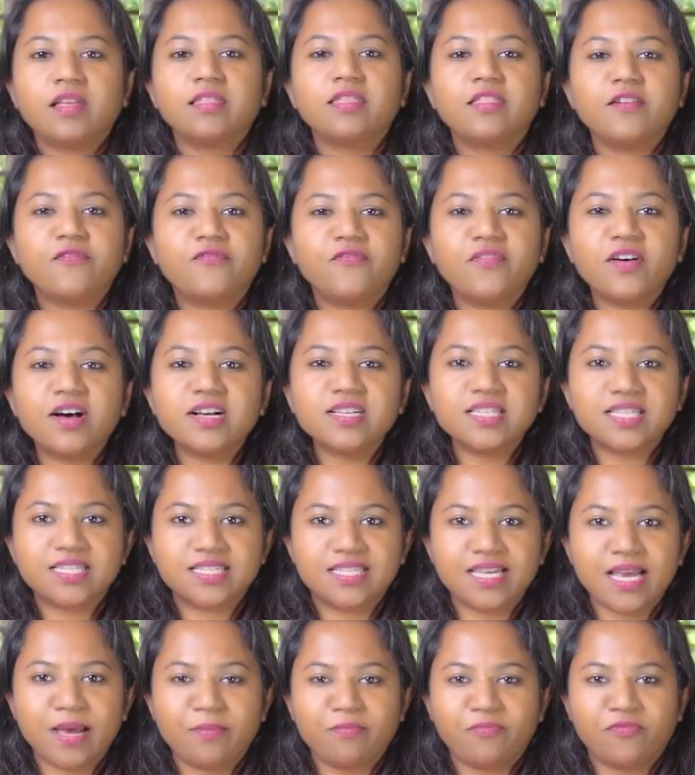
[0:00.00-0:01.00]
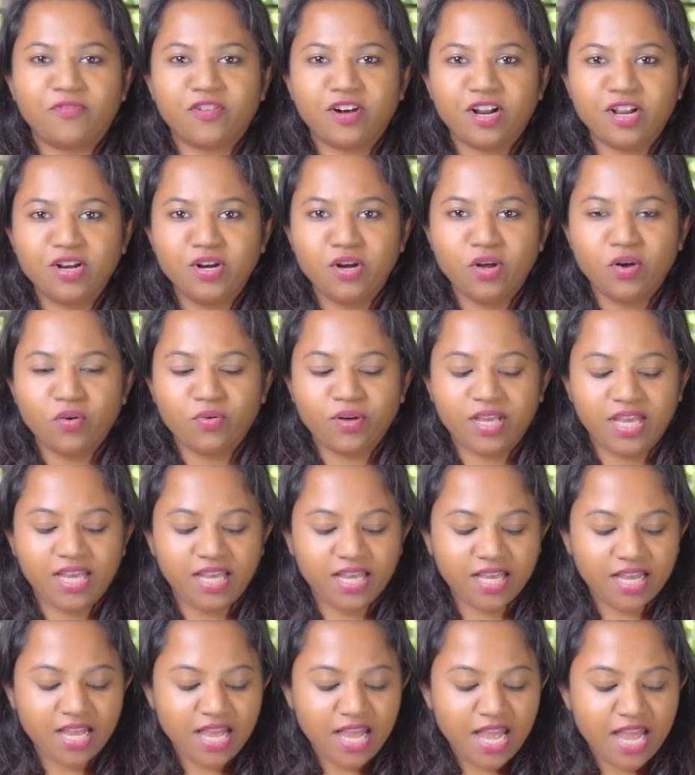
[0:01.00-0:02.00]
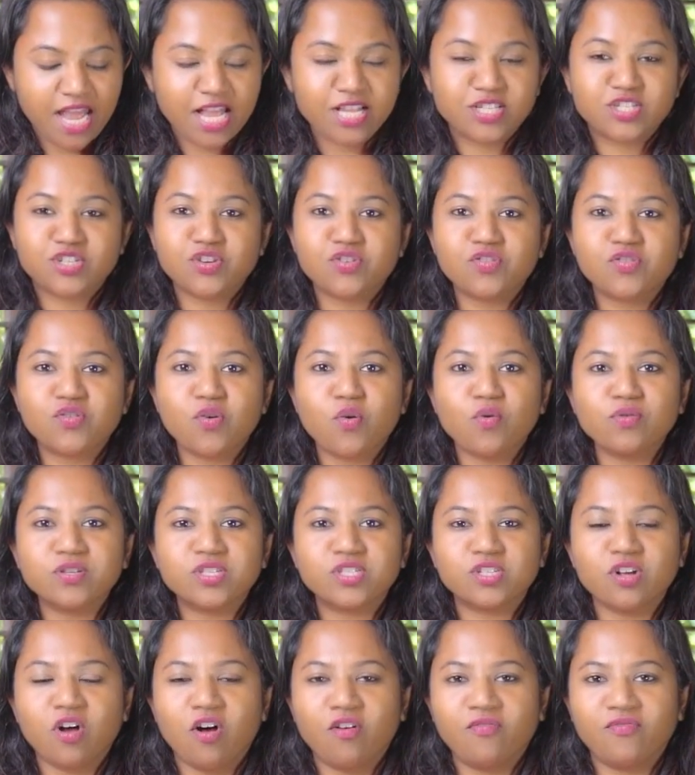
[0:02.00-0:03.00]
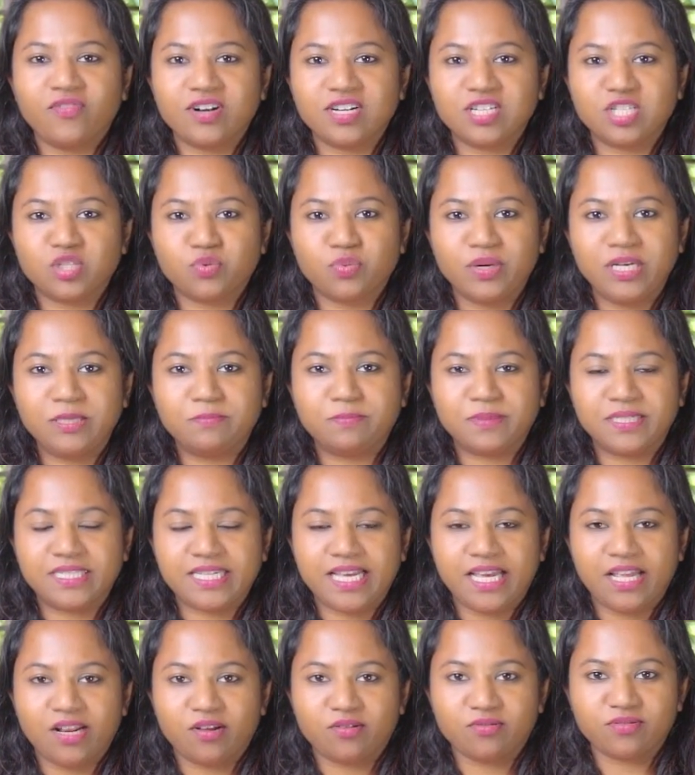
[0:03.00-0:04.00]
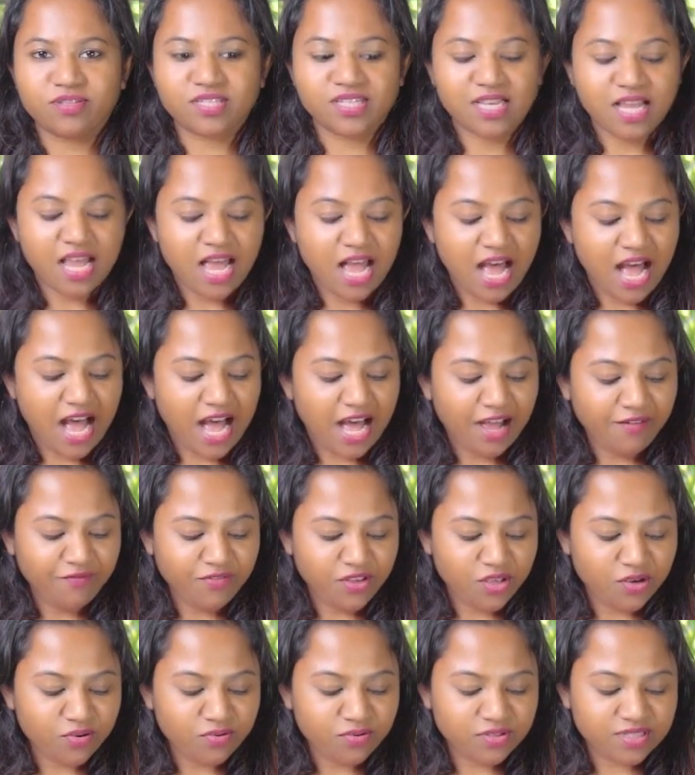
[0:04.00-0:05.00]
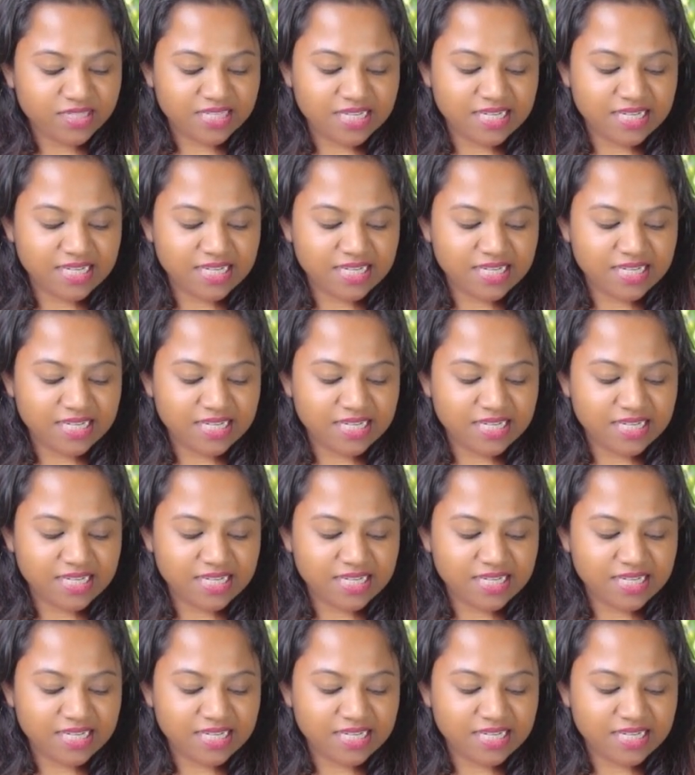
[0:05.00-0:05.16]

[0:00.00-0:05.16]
The first step for our gnocchi is to roast off our sweet potatoes. I've used